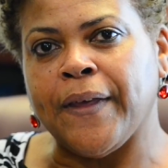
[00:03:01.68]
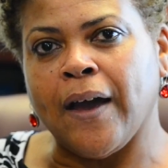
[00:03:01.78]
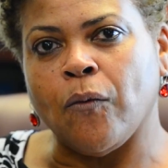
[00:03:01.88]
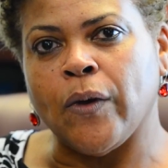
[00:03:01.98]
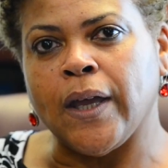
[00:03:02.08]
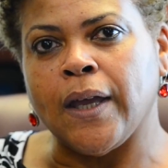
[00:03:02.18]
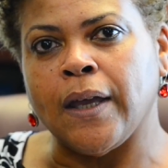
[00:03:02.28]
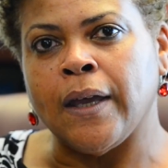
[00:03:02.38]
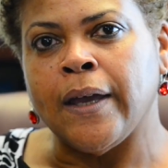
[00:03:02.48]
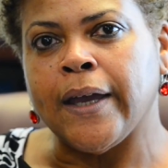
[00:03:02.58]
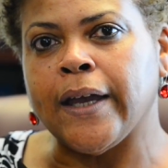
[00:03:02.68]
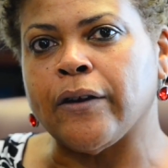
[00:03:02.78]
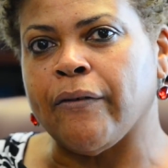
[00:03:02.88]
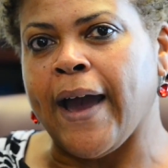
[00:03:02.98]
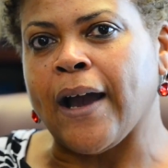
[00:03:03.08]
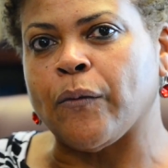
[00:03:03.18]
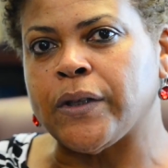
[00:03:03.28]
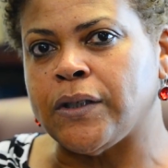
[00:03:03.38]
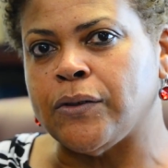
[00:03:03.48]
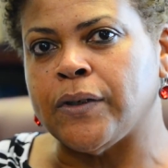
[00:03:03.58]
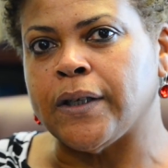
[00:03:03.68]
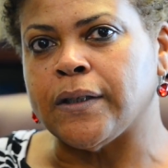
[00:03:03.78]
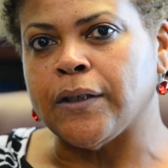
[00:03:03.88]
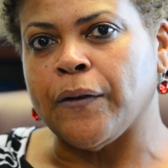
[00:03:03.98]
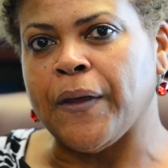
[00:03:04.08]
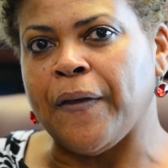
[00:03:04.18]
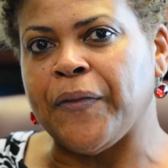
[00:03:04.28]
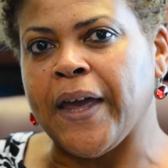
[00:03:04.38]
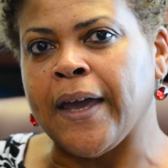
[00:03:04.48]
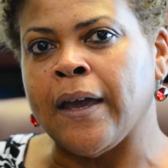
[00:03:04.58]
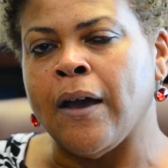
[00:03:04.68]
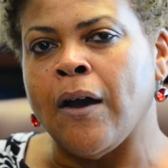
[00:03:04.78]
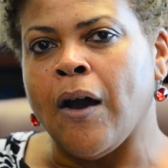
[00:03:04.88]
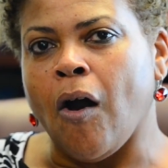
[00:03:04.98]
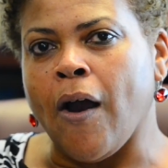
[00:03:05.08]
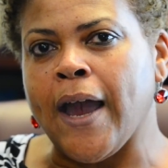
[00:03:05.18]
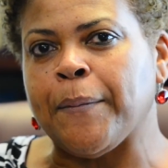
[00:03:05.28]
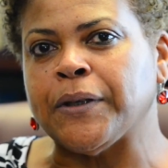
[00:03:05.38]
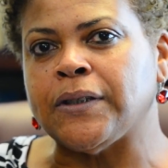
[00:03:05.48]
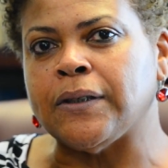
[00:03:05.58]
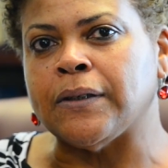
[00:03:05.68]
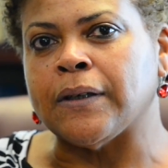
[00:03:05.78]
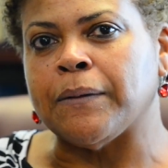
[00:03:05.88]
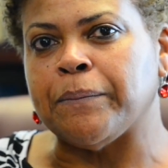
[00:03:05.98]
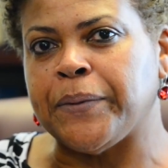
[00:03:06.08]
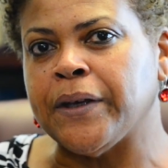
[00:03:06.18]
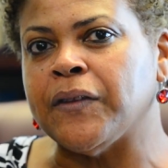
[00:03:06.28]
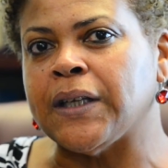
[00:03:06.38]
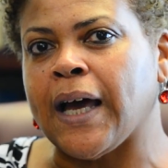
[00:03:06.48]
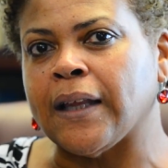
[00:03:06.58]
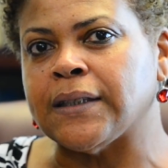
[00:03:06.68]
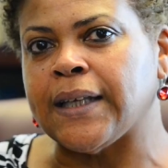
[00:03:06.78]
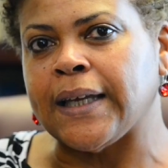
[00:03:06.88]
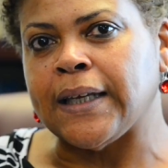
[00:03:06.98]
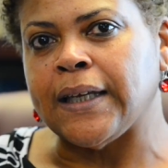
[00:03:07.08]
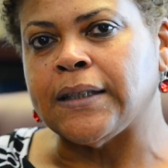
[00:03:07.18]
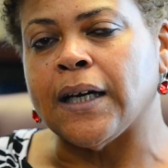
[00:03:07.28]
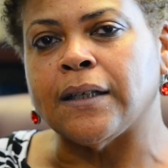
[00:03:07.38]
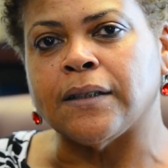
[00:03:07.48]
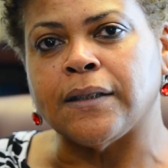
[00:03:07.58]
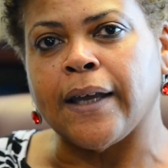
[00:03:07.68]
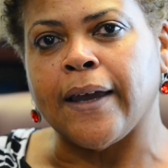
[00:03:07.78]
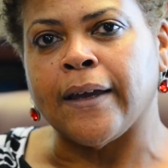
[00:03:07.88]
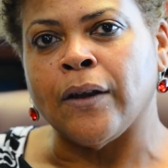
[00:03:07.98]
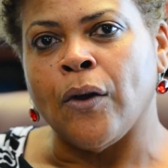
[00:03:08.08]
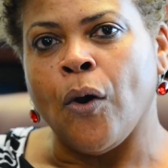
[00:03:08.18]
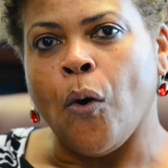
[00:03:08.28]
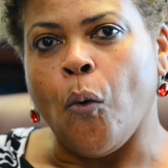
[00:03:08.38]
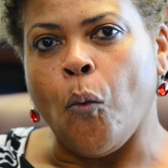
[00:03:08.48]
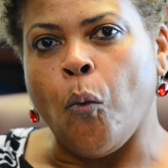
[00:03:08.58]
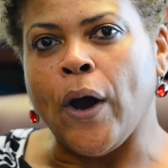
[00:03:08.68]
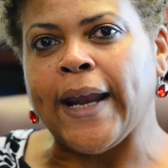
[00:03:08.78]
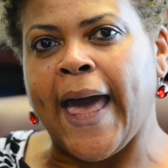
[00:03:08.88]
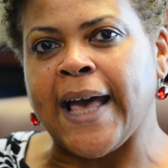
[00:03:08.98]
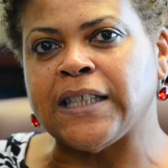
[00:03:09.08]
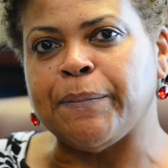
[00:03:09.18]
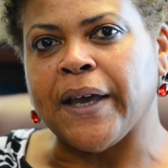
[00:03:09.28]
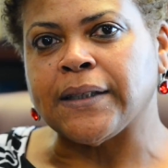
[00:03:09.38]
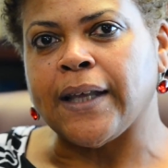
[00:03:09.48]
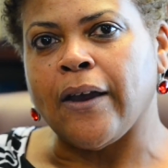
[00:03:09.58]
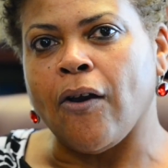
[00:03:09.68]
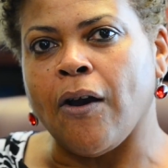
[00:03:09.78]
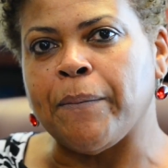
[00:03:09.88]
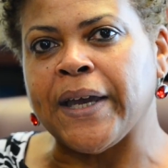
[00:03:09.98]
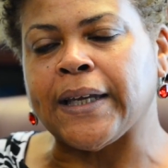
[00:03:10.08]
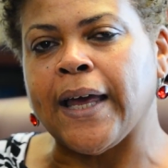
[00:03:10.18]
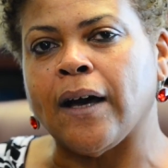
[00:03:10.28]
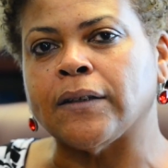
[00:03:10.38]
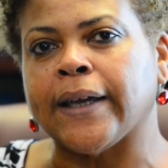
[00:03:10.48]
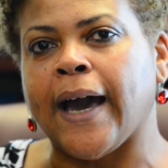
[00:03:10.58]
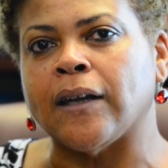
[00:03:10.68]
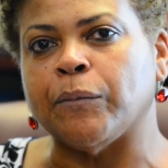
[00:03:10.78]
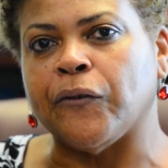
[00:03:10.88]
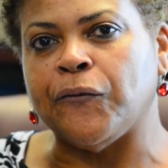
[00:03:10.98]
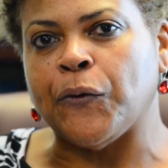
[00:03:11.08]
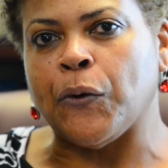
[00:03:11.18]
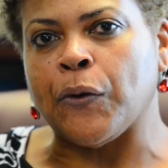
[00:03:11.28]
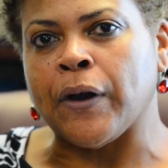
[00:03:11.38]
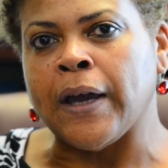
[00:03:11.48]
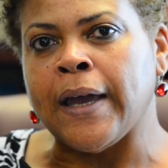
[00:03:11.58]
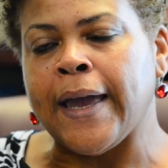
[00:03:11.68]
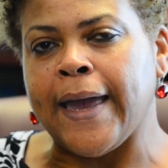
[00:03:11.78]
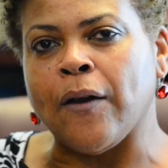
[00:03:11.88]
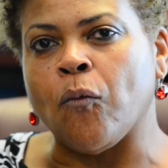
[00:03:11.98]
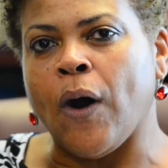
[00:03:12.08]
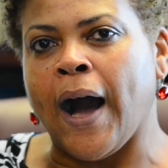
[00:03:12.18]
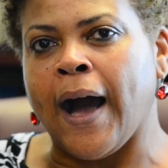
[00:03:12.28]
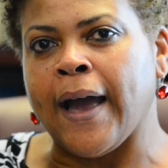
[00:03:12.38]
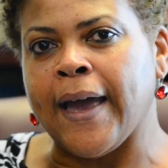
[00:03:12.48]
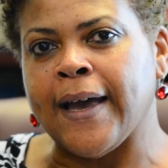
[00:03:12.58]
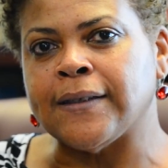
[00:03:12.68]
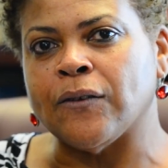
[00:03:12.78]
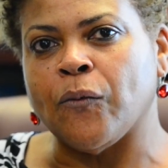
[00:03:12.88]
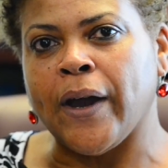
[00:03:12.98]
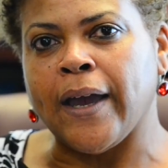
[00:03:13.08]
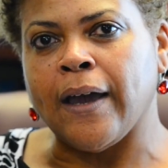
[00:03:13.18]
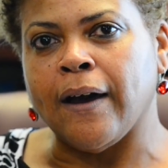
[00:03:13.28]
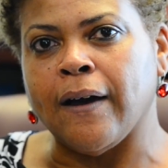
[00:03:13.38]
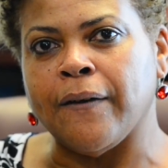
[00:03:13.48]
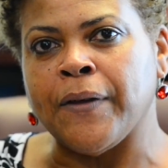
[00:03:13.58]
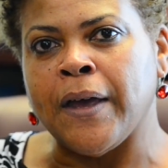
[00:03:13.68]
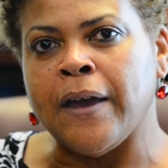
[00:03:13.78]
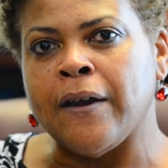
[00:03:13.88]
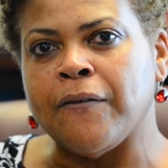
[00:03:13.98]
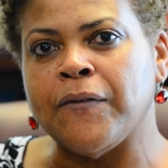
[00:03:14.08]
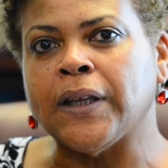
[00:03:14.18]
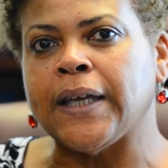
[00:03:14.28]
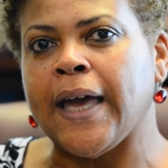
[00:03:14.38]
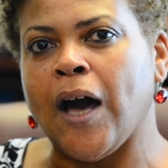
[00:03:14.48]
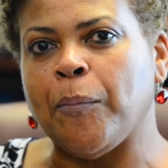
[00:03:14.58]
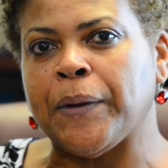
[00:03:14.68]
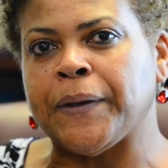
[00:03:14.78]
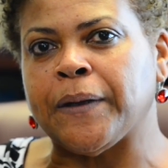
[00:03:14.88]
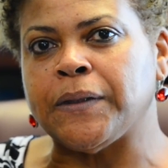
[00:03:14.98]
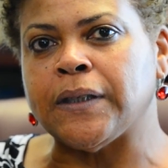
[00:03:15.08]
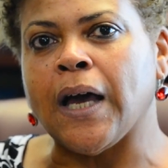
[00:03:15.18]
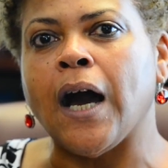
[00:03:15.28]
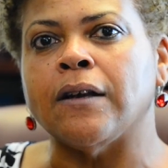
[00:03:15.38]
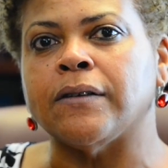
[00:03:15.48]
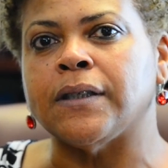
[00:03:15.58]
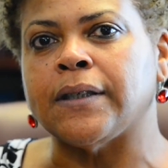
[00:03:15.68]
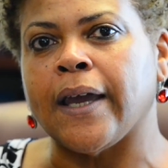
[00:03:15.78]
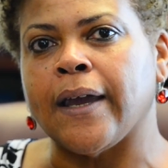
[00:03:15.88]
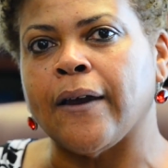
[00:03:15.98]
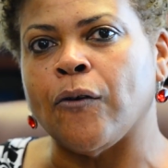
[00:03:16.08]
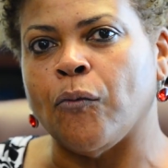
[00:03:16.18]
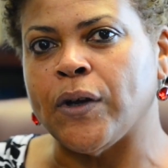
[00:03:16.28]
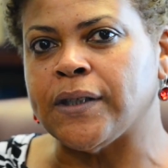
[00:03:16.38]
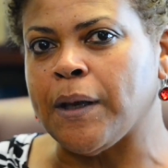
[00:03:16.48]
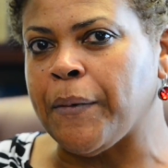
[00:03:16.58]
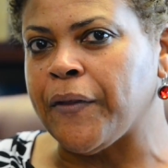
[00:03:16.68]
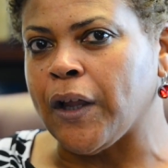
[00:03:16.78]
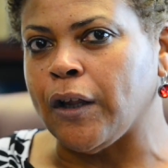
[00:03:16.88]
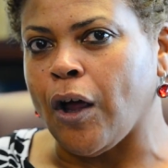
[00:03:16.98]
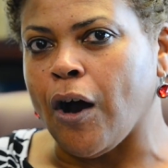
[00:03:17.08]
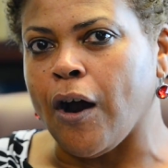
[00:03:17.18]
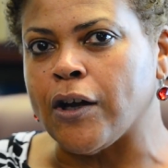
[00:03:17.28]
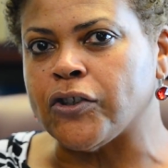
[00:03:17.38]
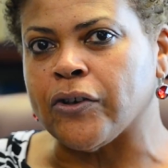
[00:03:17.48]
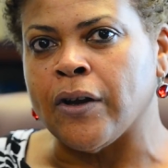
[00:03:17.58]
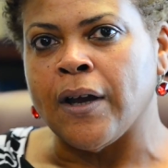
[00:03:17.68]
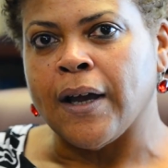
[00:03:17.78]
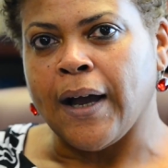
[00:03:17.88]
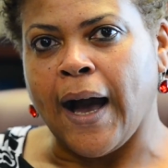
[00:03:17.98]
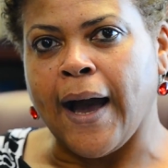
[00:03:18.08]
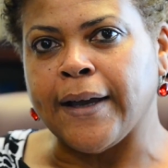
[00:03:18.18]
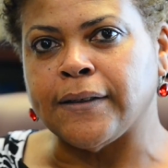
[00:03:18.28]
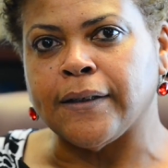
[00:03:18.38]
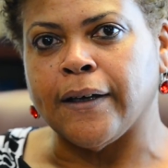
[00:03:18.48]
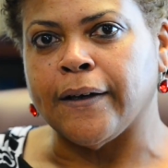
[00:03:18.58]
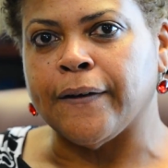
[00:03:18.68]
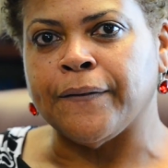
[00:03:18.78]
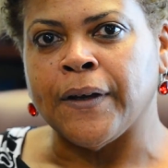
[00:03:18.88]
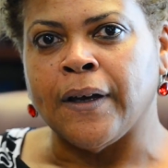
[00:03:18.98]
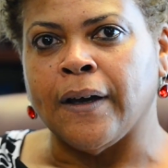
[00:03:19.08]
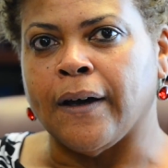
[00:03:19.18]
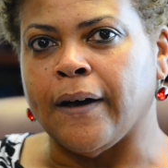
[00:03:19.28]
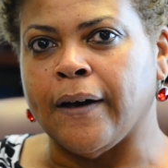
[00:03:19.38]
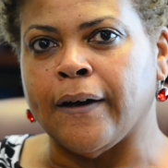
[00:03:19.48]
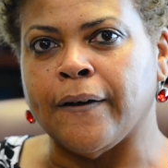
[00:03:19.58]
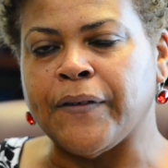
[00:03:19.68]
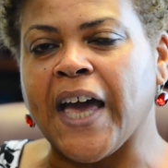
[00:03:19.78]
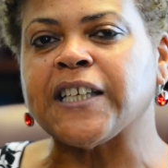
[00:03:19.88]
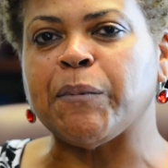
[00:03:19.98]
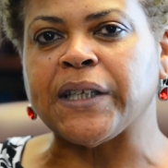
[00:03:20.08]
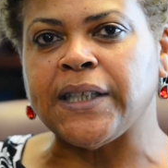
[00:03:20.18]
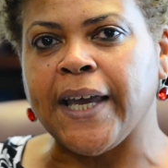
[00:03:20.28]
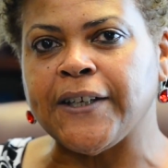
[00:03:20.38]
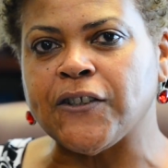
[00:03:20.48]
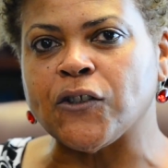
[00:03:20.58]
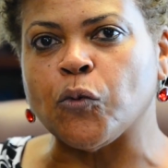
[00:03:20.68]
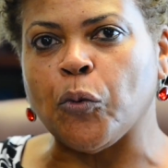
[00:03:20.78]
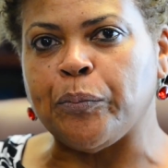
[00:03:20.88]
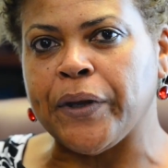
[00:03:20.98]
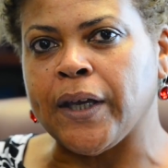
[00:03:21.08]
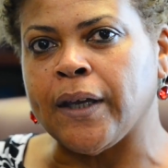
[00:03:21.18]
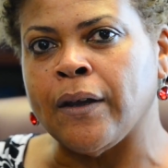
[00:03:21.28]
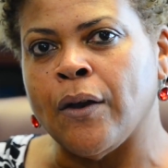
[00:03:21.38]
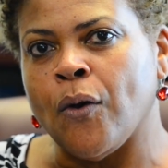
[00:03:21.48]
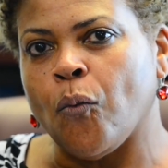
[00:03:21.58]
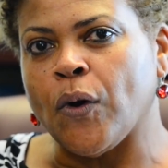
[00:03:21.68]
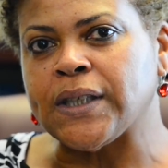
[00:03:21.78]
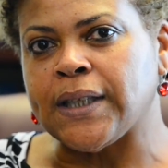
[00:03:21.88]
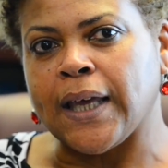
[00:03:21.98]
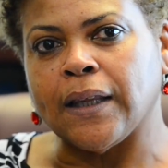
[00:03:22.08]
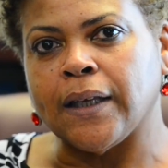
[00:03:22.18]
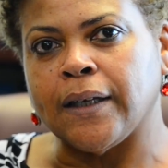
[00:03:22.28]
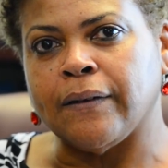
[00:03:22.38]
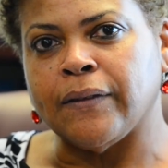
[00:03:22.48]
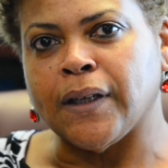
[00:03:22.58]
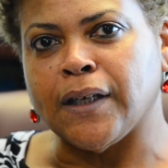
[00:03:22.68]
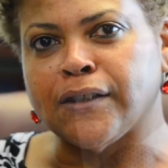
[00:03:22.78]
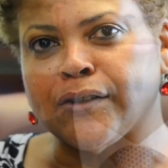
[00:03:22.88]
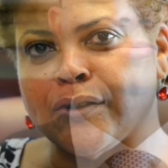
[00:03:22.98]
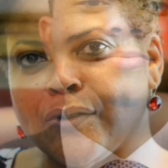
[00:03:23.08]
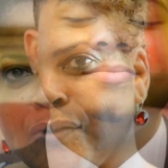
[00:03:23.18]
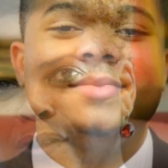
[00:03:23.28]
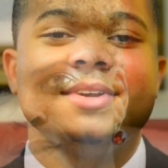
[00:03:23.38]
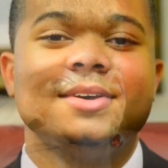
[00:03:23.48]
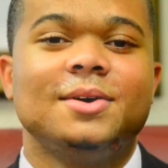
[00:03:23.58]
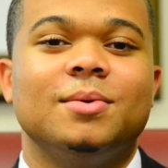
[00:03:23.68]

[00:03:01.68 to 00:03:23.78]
that we interact with students so that they are able to build the knowledge they need to understand what aspects they are being held accountable for and why, as a way of really helping them to understand what some of the larger kinds of expectations will be once they leave the institution.